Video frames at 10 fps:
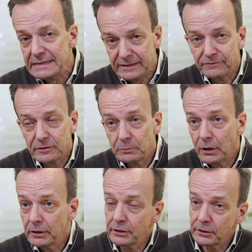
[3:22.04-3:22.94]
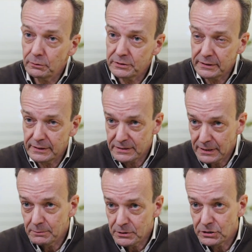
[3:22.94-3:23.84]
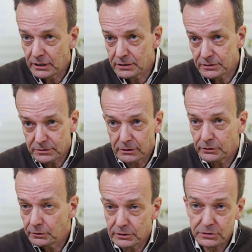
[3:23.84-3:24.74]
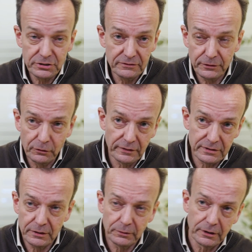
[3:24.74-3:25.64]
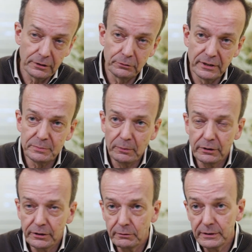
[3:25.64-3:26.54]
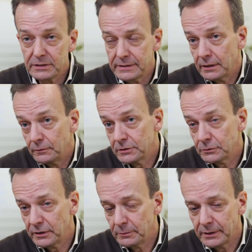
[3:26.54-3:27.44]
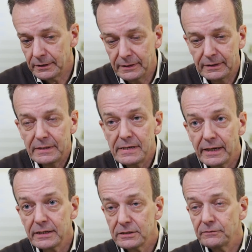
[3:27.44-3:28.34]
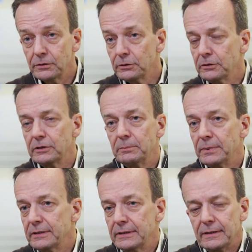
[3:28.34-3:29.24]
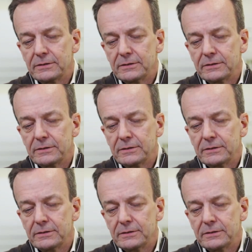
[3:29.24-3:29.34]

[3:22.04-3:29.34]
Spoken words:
different molecules in the same machines. It's not you could just shift over and say, we're going to do this molecule instead, which would have been nice if you could. But yeah,